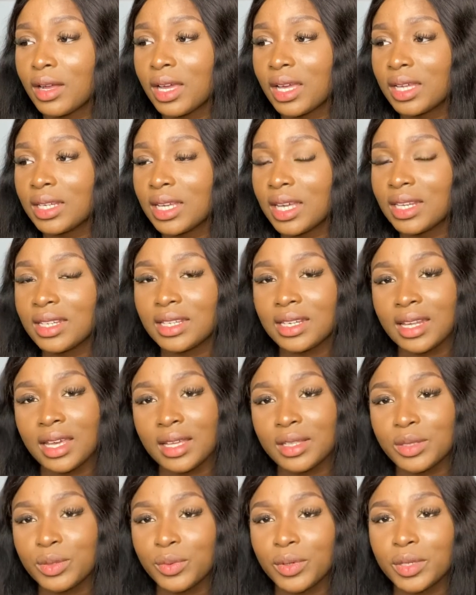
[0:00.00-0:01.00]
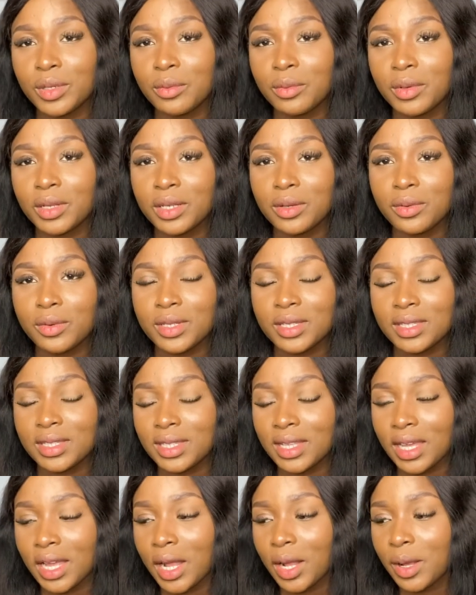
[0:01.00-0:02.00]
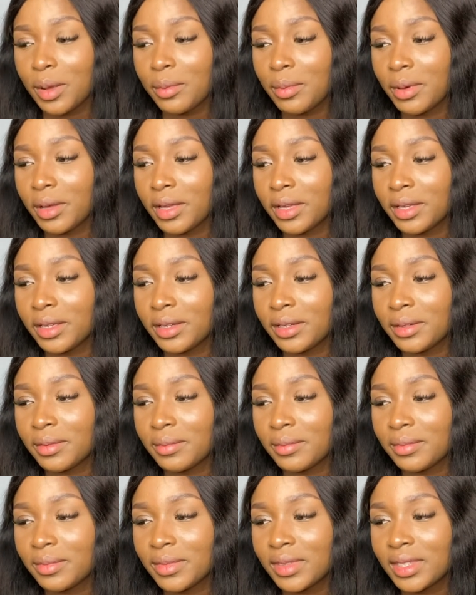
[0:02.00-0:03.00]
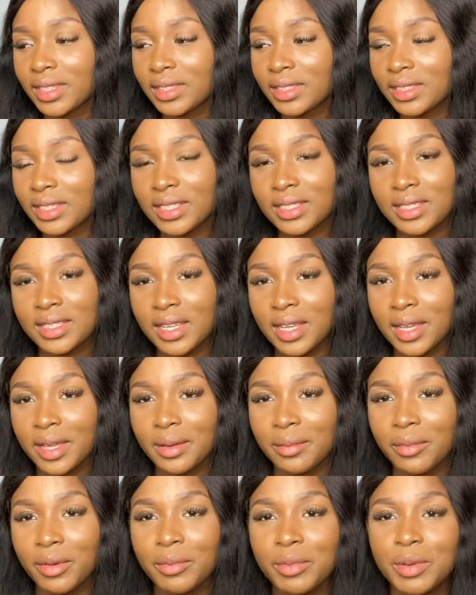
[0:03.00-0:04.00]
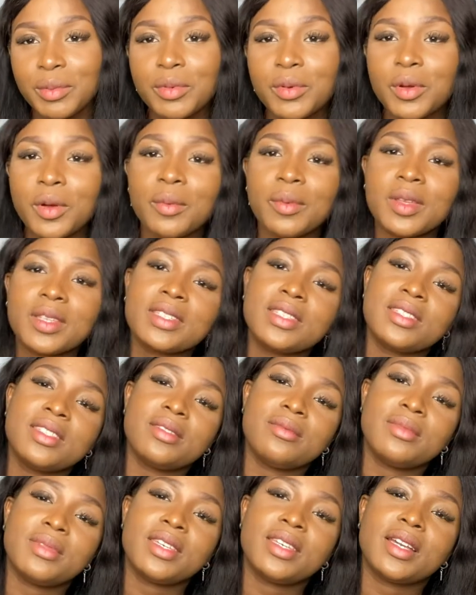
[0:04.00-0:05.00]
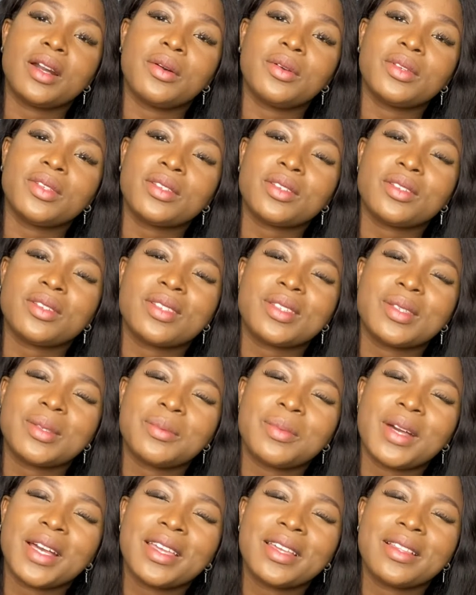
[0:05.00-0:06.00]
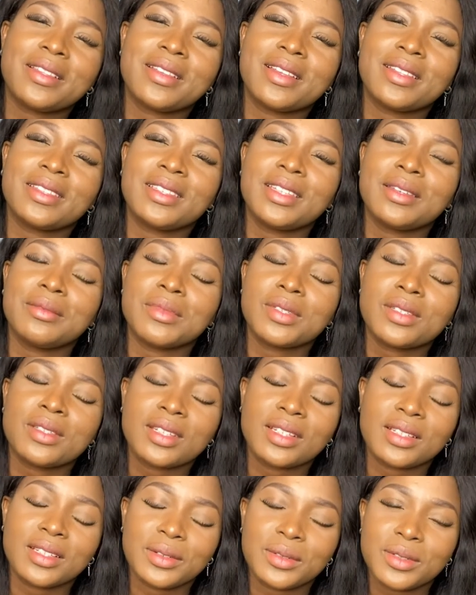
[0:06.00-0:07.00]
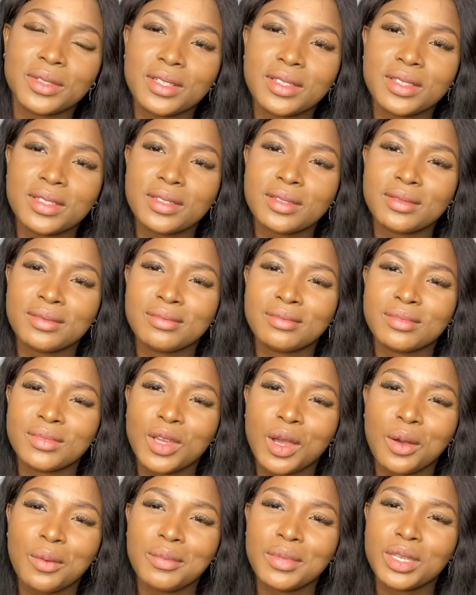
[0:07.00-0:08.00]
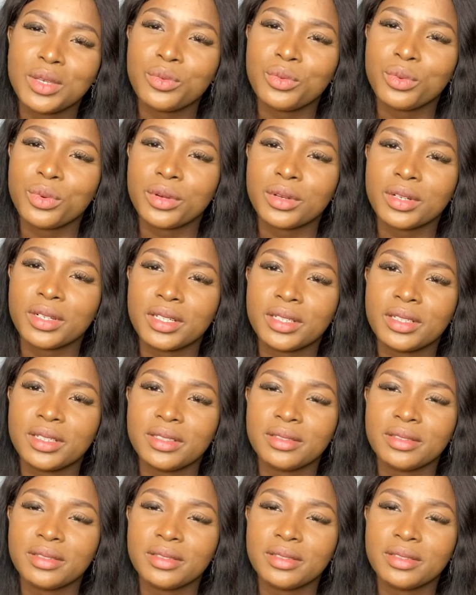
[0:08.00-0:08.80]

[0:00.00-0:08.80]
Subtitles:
at night when nobody was there, but daytime when people come and see me, I always just smile at them so they would just not be worried.